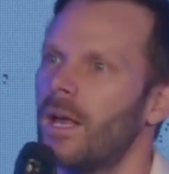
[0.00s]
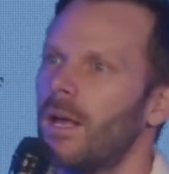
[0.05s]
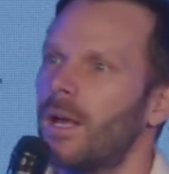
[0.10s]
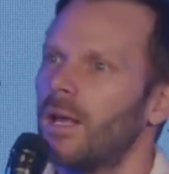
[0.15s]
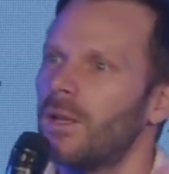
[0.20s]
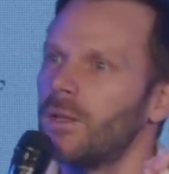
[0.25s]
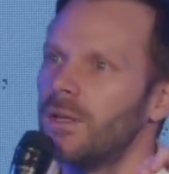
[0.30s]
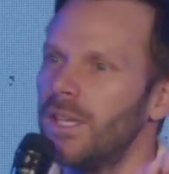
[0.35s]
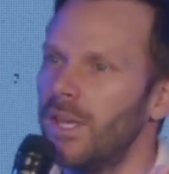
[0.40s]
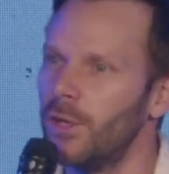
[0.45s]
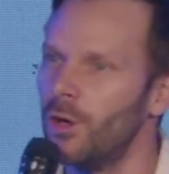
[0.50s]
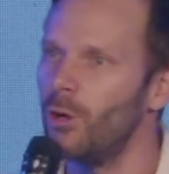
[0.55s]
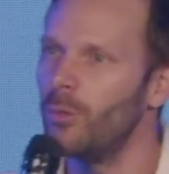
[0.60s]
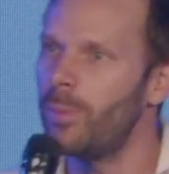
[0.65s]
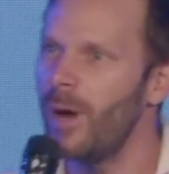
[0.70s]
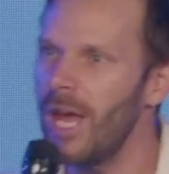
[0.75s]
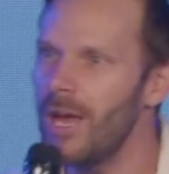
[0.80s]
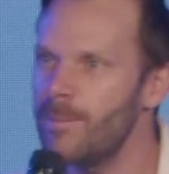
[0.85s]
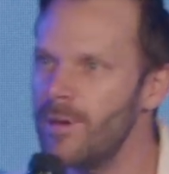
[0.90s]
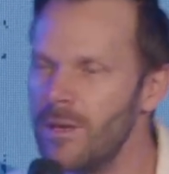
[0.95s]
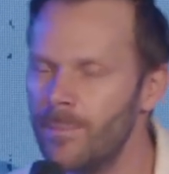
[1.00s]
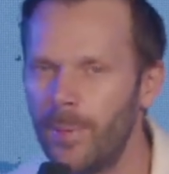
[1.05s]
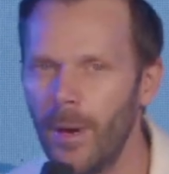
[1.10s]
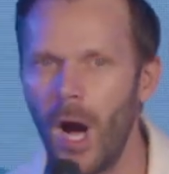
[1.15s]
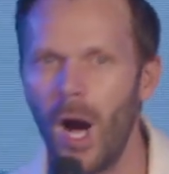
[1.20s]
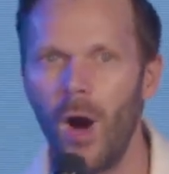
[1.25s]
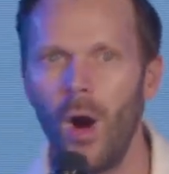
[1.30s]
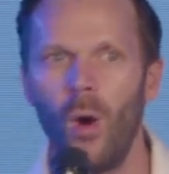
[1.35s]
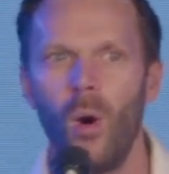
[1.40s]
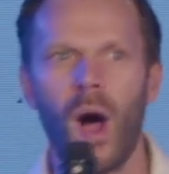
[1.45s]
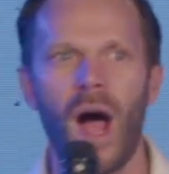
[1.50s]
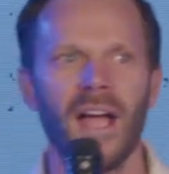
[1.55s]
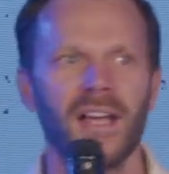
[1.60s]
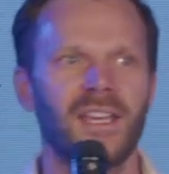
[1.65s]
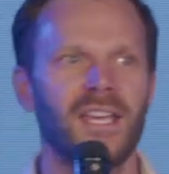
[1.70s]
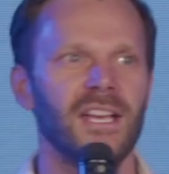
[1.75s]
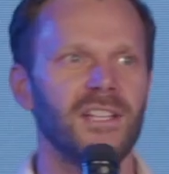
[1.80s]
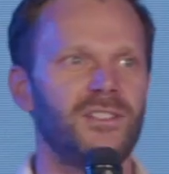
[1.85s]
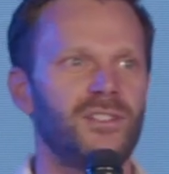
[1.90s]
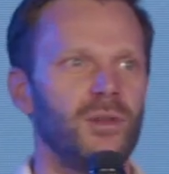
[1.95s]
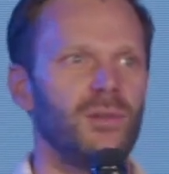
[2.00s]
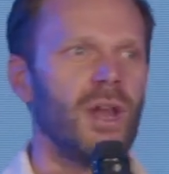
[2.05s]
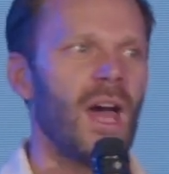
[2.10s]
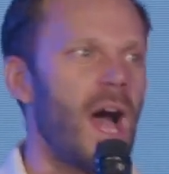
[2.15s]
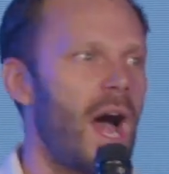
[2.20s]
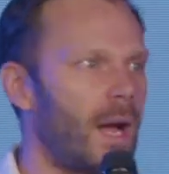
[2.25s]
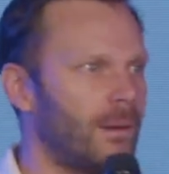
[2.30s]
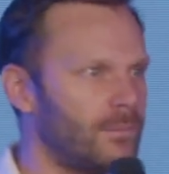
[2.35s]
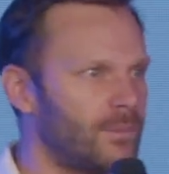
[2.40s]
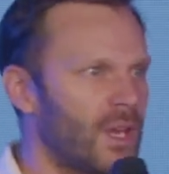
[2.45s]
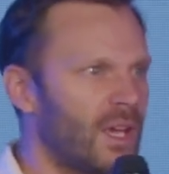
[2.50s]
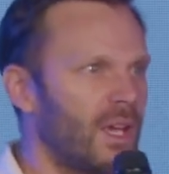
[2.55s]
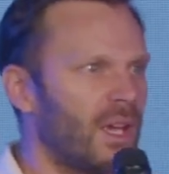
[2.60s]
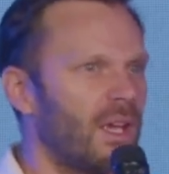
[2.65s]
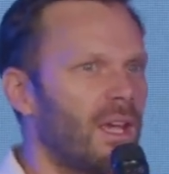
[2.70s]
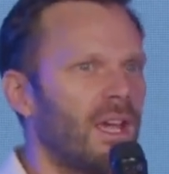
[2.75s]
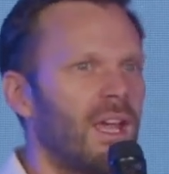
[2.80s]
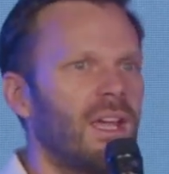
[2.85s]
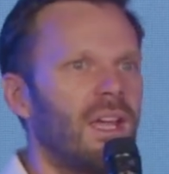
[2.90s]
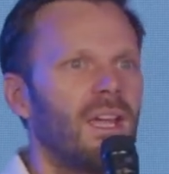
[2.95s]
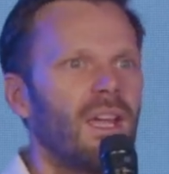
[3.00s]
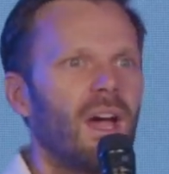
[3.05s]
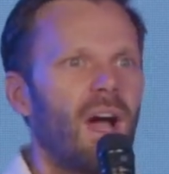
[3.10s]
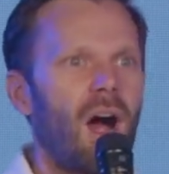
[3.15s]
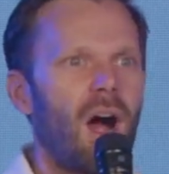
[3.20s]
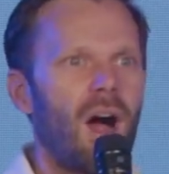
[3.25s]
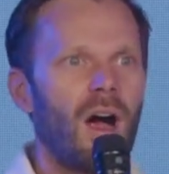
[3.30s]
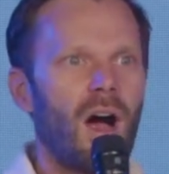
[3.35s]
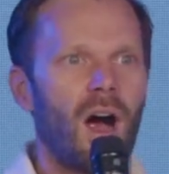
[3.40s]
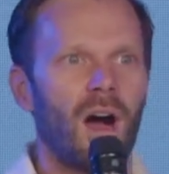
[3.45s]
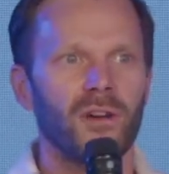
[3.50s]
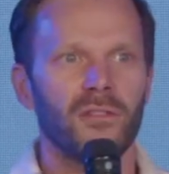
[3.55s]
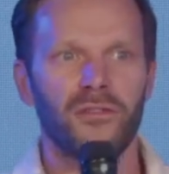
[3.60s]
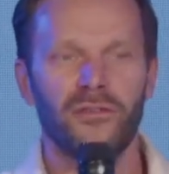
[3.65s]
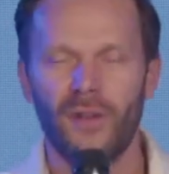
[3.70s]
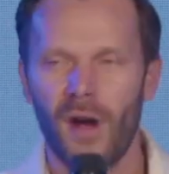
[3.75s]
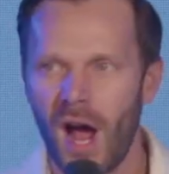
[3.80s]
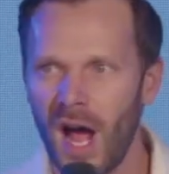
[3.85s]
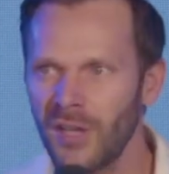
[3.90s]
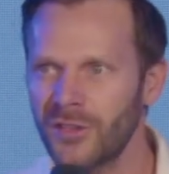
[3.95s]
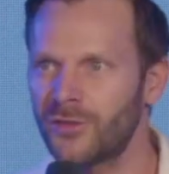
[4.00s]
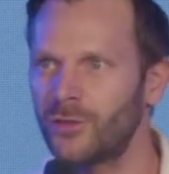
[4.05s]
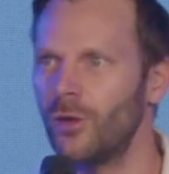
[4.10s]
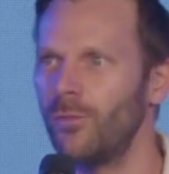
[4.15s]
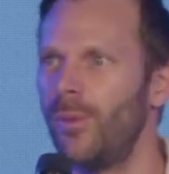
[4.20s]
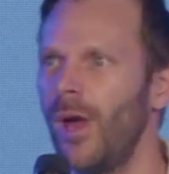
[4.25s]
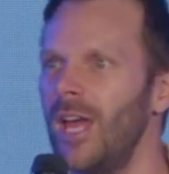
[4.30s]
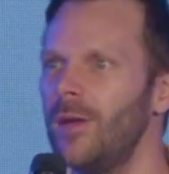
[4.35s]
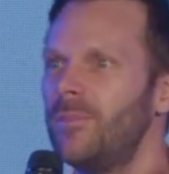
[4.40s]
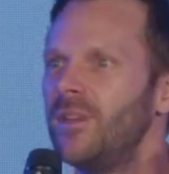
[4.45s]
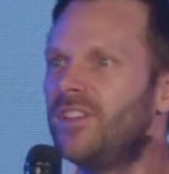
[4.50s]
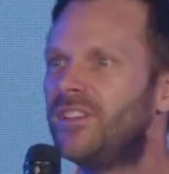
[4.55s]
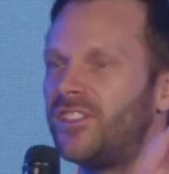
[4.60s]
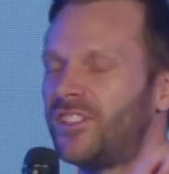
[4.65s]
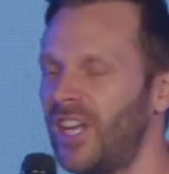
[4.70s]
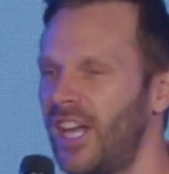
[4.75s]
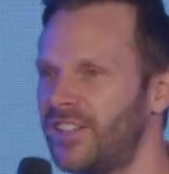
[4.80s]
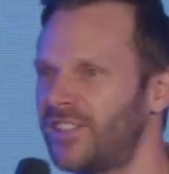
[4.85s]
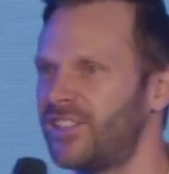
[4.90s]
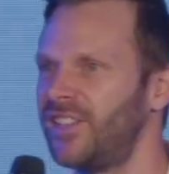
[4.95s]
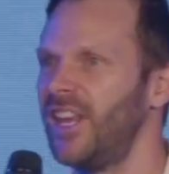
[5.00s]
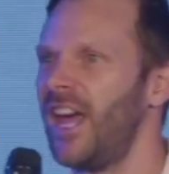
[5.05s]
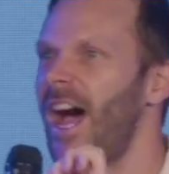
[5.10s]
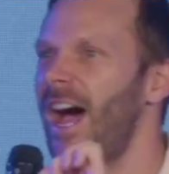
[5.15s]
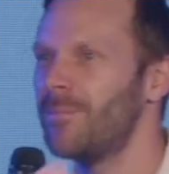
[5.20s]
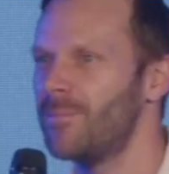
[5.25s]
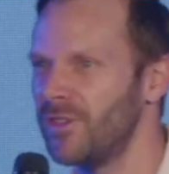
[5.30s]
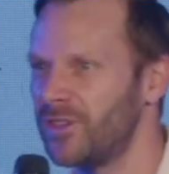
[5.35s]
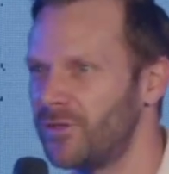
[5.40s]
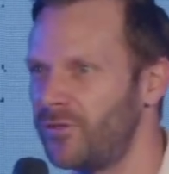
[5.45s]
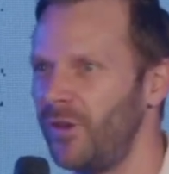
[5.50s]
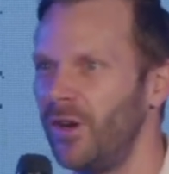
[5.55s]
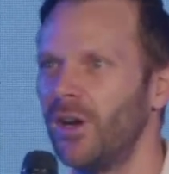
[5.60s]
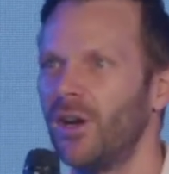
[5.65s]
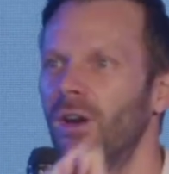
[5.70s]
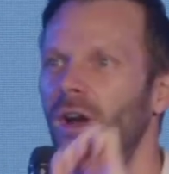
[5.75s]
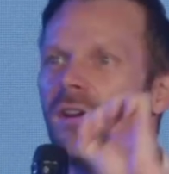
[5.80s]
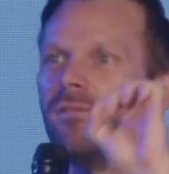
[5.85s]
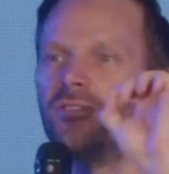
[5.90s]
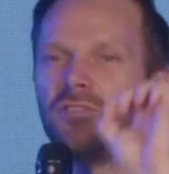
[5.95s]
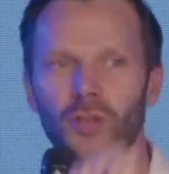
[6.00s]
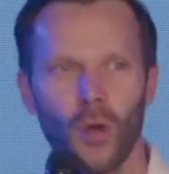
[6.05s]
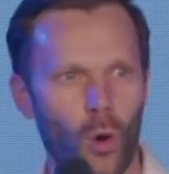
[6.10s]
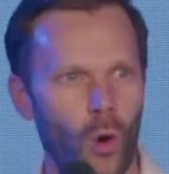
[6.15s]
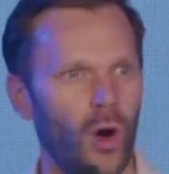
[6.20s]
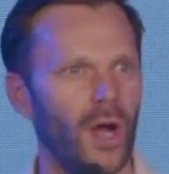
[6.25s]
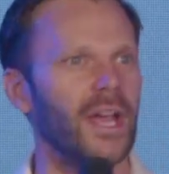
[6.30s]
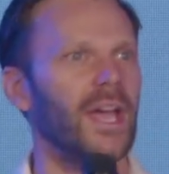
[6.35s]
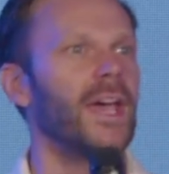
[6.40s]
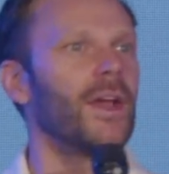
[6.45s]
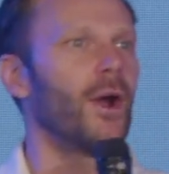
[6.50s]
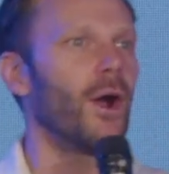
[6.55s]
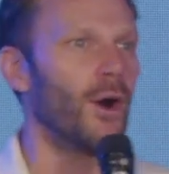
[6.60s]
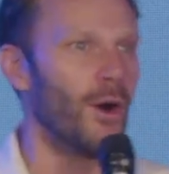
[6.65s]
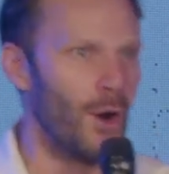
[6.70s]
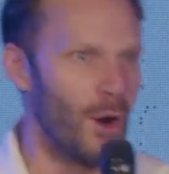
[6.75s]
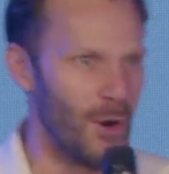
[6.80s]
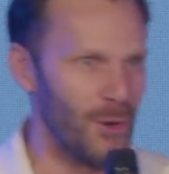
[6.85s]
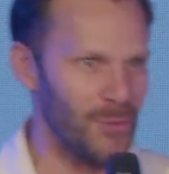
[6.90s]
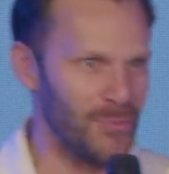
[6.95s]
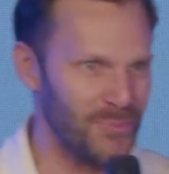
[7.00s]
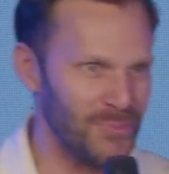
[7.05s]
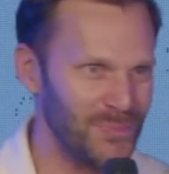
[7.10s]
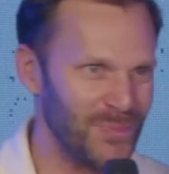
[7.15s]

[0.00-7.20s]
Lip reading: Little baby Bo, I kid you not, our foster baby sets the atmosphere of joy in our home.